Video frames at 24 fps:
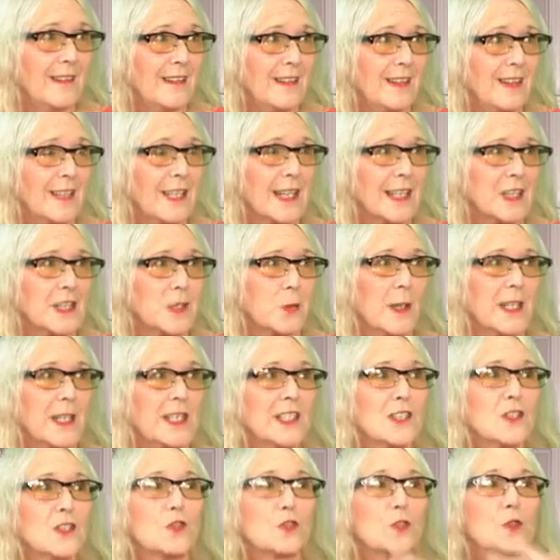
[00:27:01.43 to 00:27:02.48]
You get
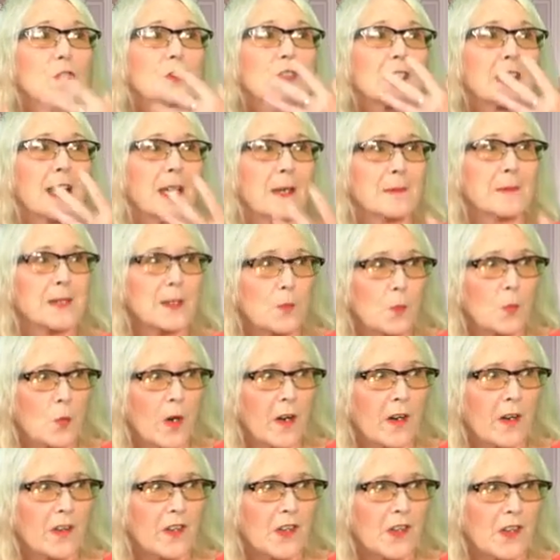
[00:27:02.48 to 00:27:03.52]
22 times
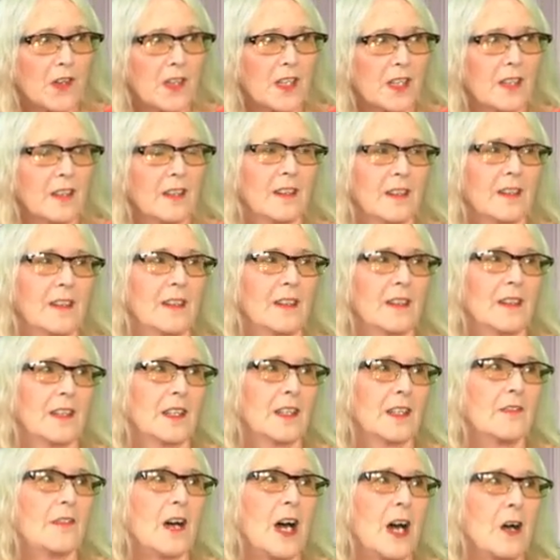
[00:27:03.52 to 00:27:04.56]
worth
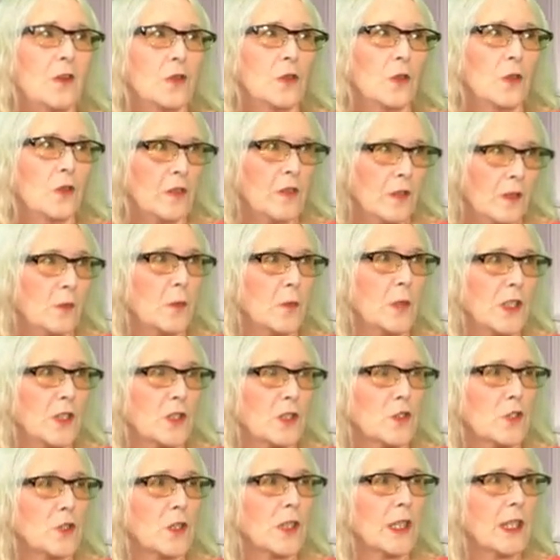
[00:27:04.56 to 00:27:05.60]
the value of what
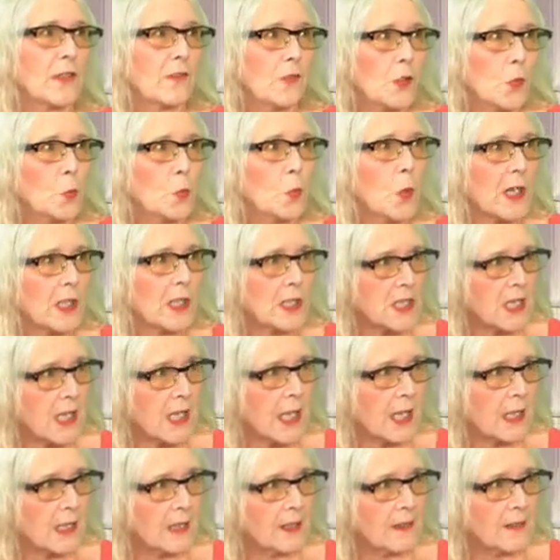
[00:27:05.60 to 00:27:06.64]
you're doing if you work
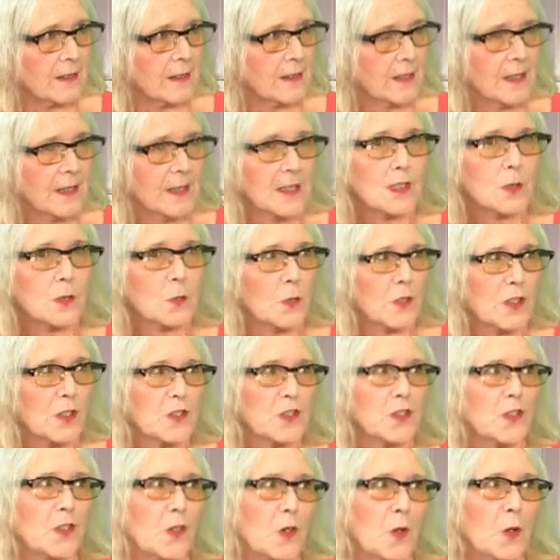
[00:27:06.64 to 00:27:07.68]
together
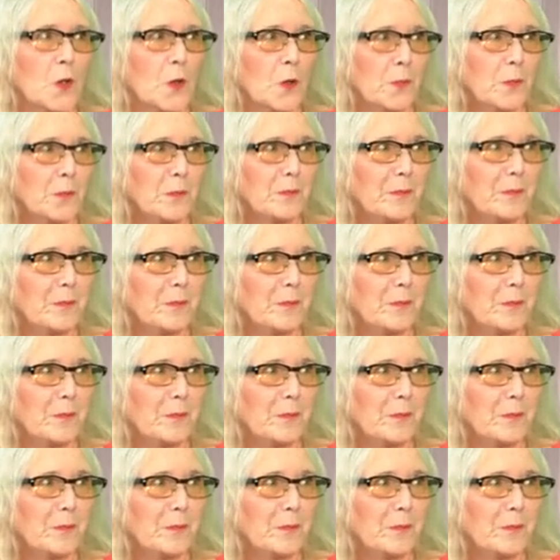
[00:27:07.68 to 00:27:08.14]
towards your goal.